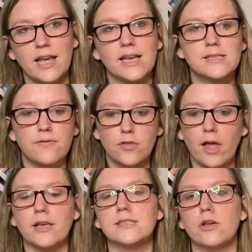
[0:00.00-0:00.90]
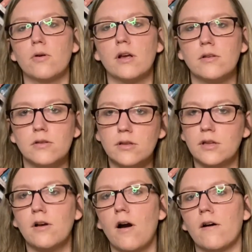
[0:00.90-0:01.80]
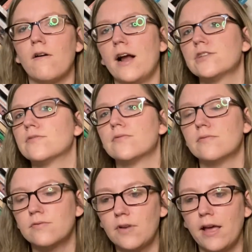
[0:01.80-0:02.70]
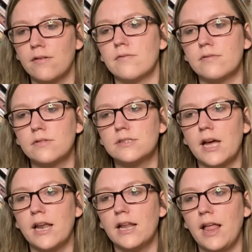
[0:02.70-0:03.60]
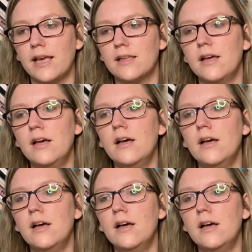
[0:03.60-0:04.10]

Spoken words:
I guess if like say you car crash and like die, like